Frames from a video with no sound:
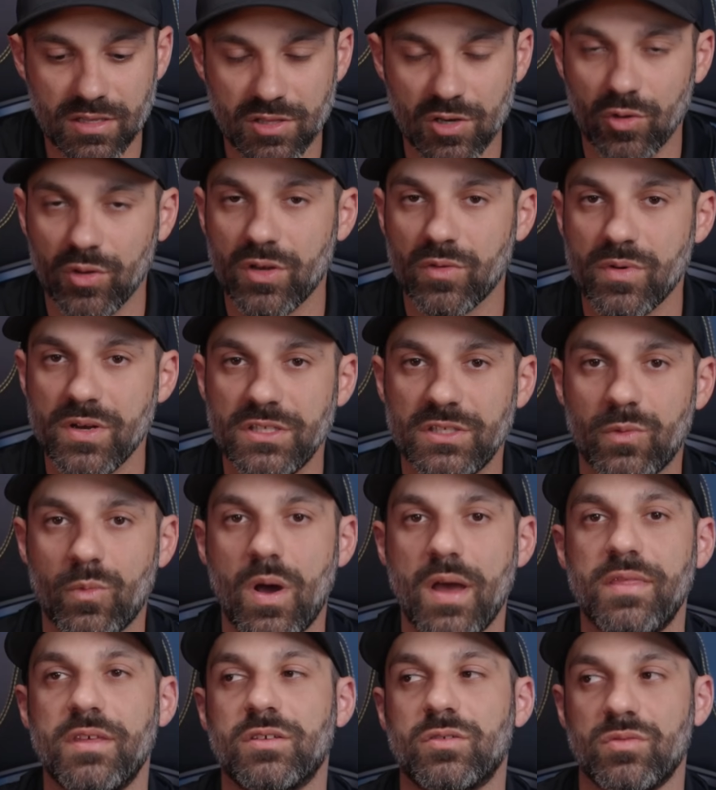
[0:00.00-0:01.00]
The only reason
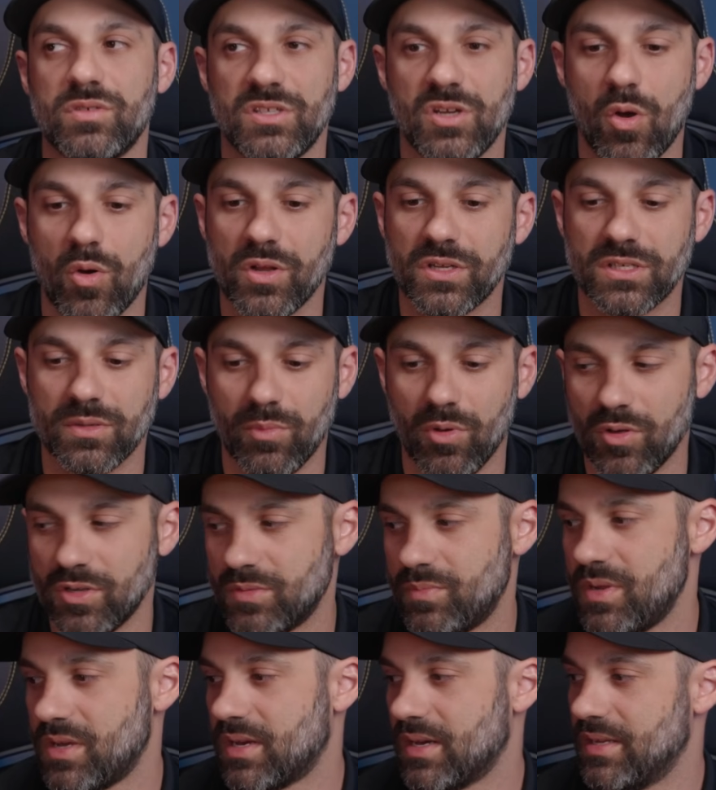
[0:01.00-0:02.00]
why this was noticeable
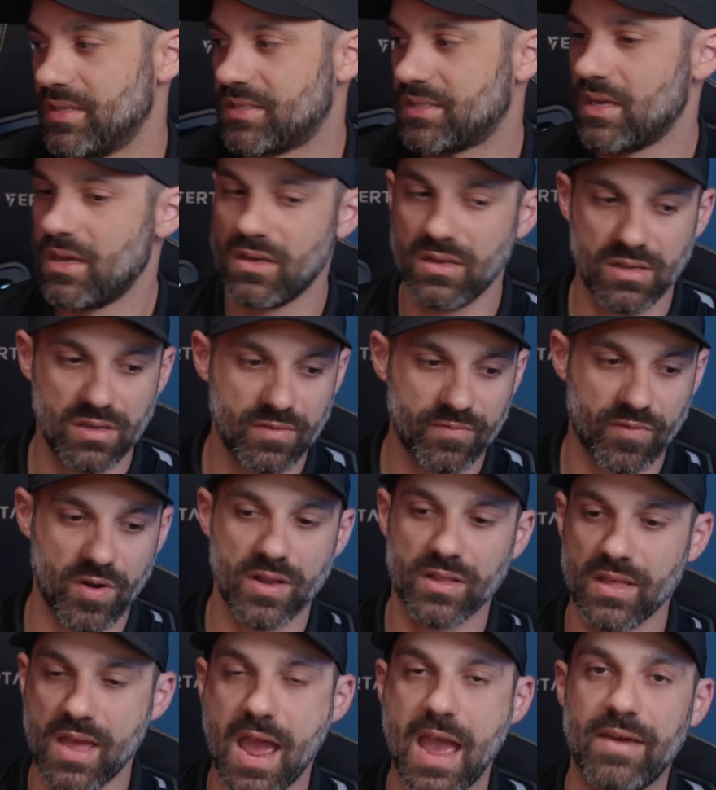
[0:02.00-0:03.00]
is because,
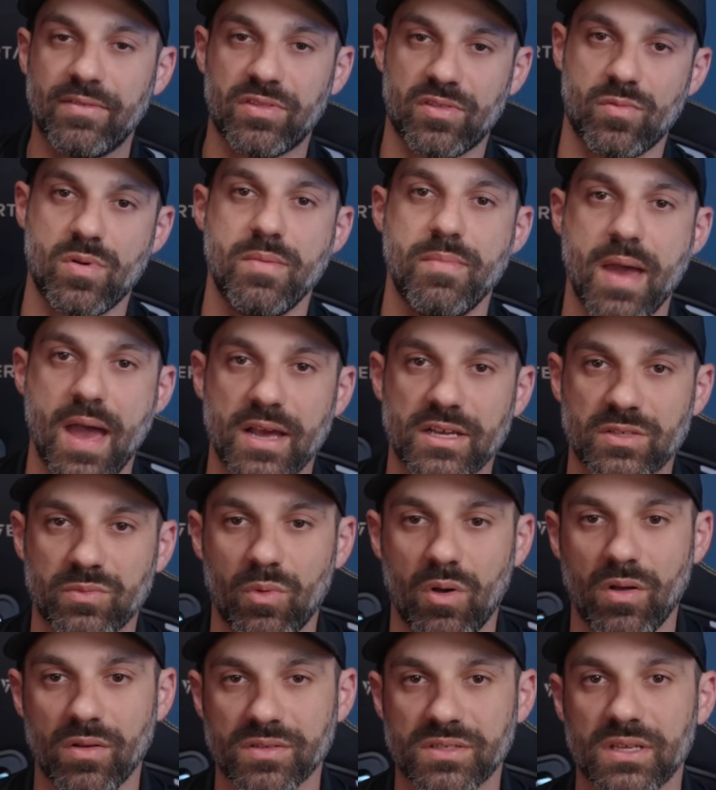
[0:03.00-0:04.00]
frankly, I have three
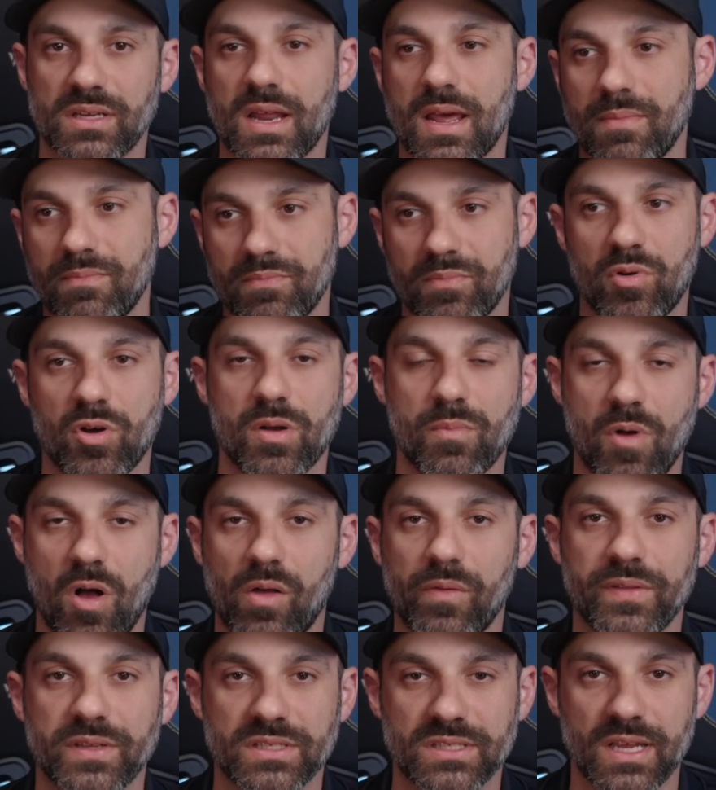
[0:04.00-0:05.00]
Maxwells and I put them
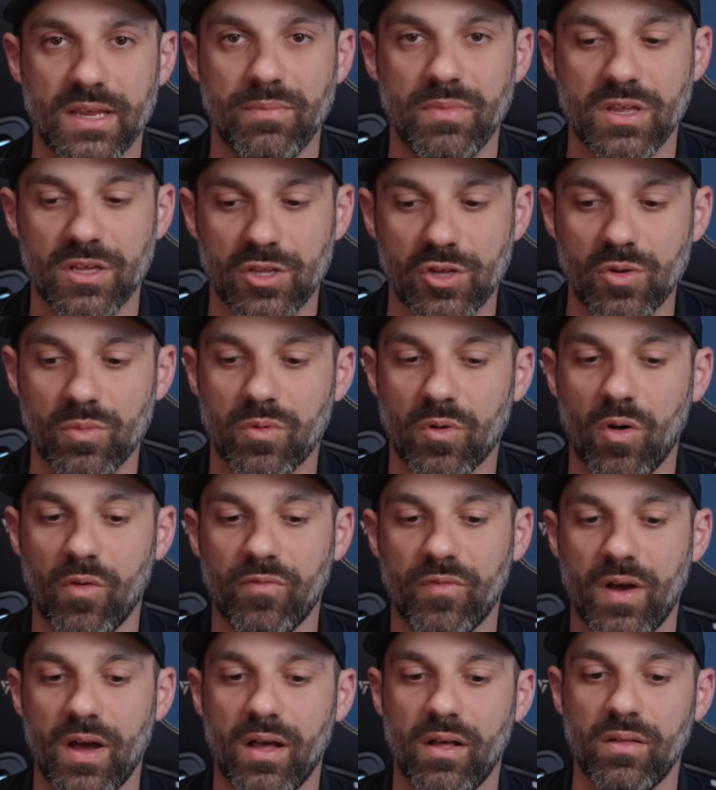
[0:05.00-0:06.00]
all in the same EQ
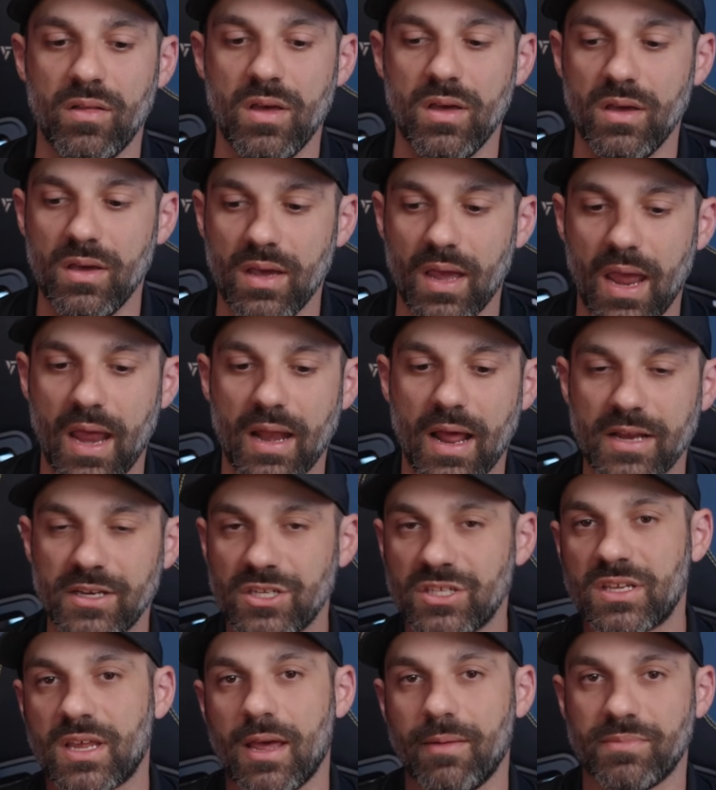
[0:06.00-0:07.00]
profile, and I
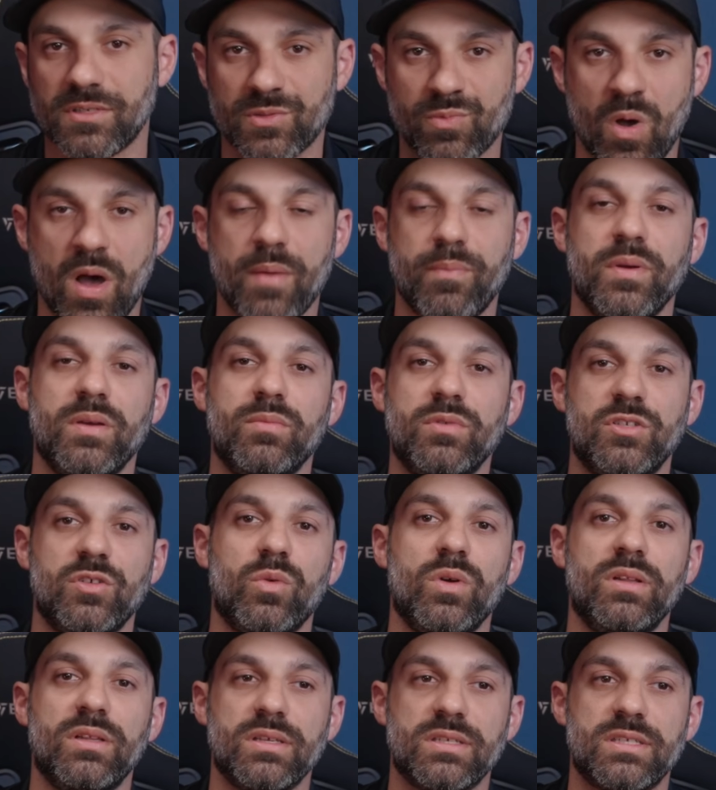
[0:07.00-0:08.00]
just kept swapping
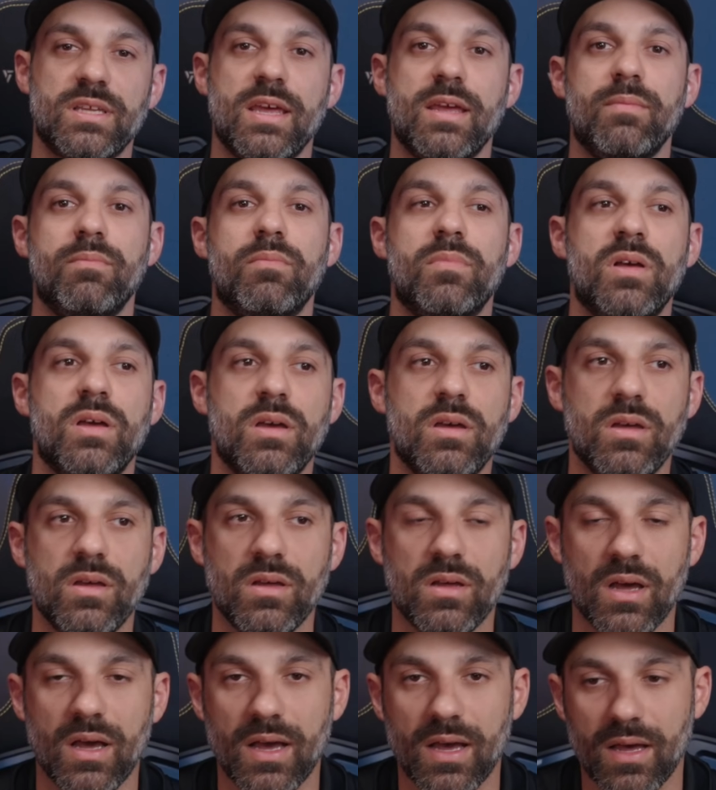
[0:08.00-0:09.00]
between the same,
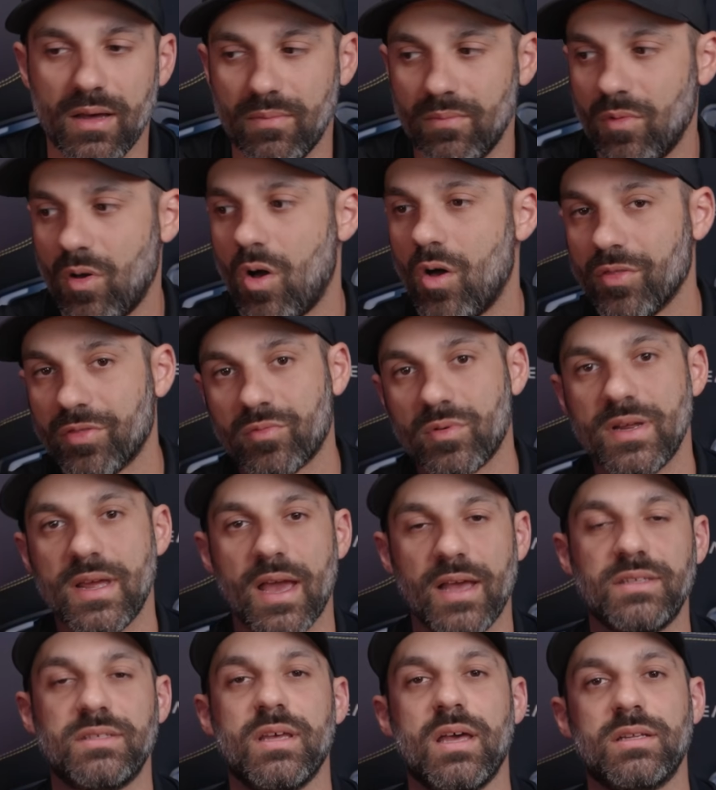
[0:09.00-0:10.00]
uh, all three
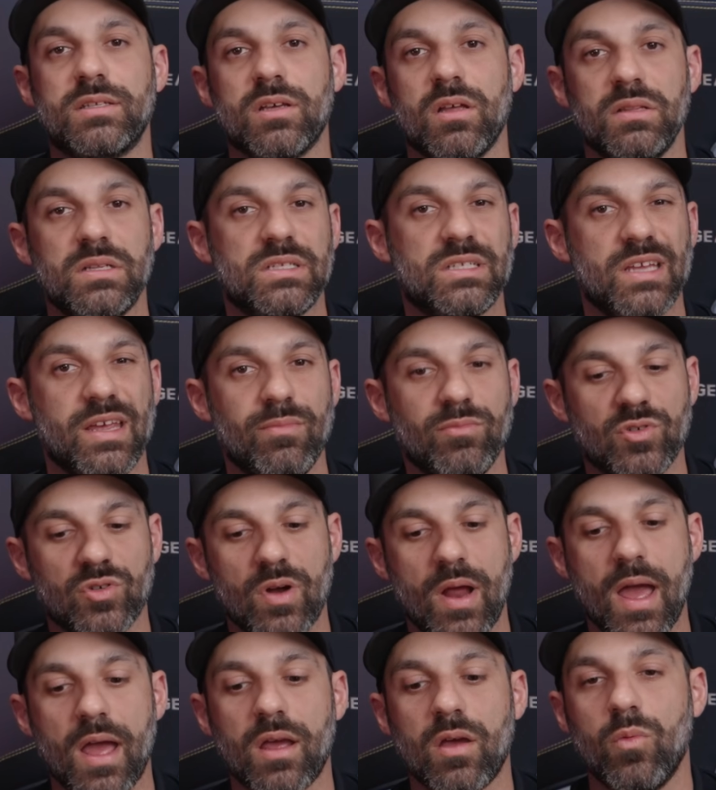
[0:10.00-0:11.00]
headsets on the same
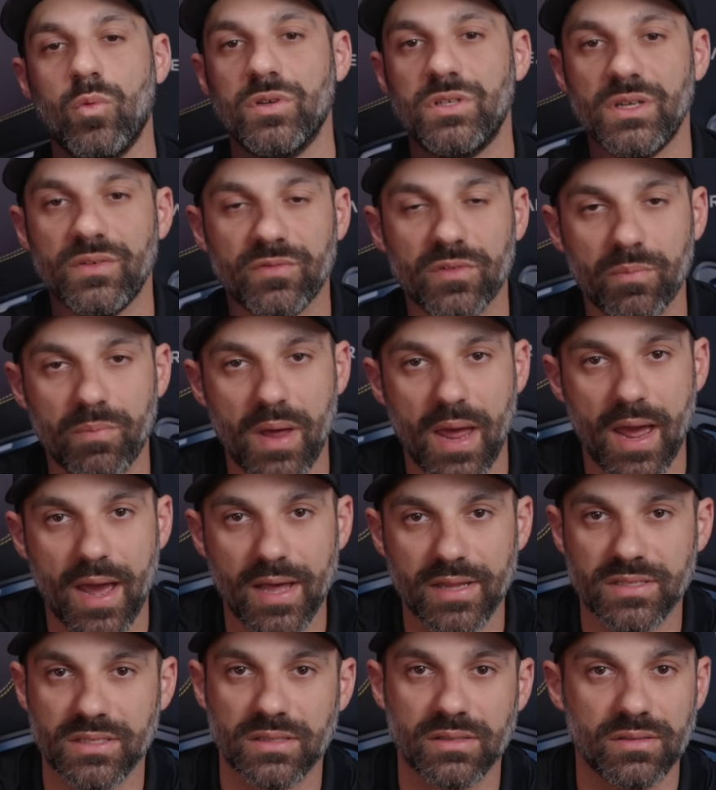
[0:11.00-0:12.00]
track with different
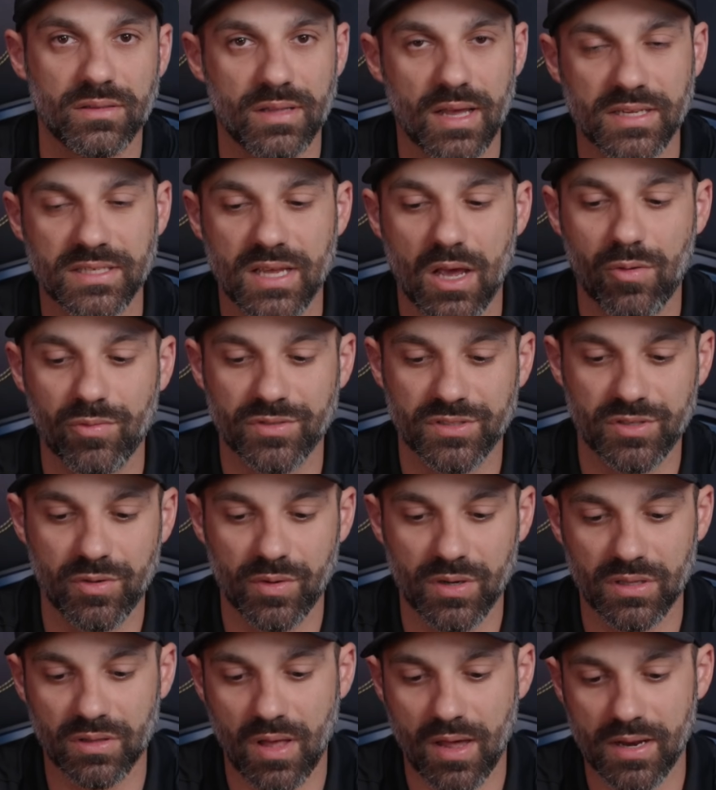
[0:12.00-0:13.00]
pads, and that's how I was
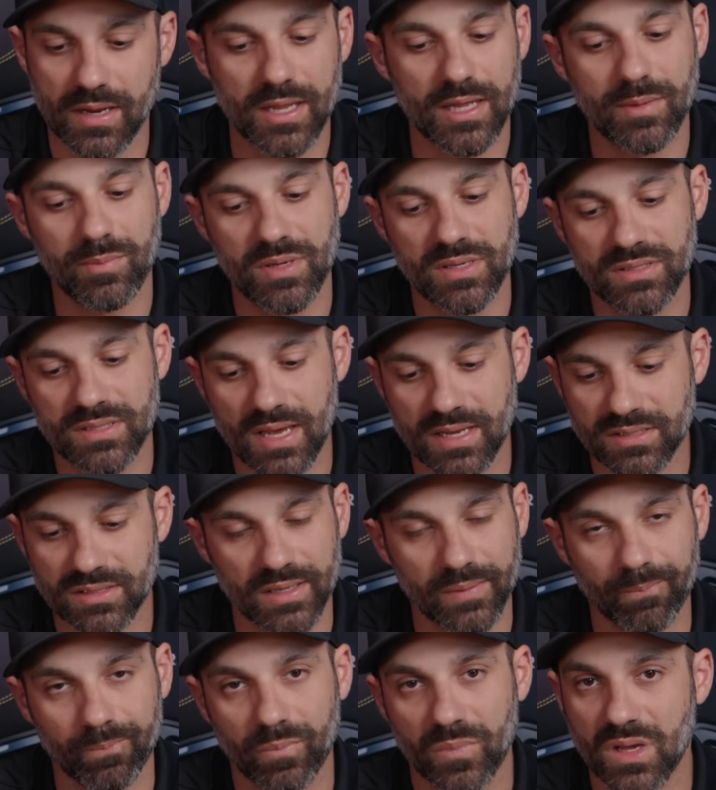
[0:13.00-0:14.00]
doing a lot of A/B
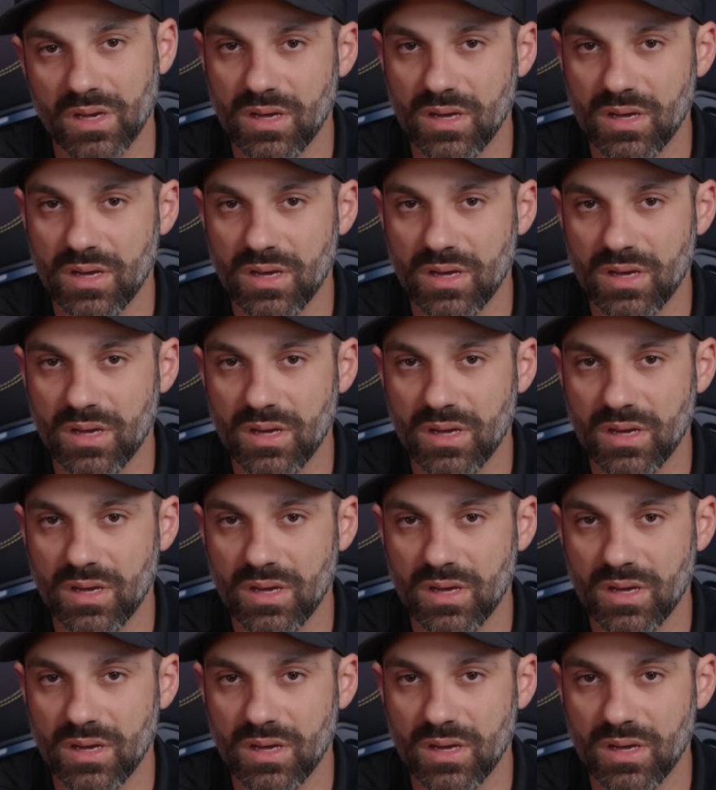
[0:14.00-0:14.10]
testing.